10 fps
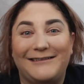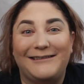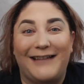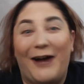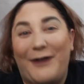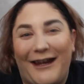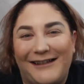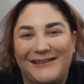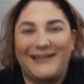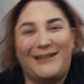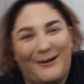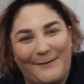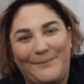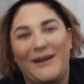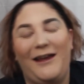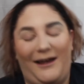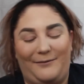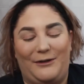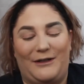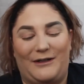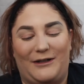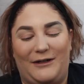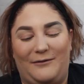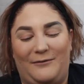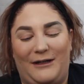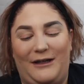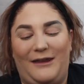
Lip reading: Okay, so I'm going to start with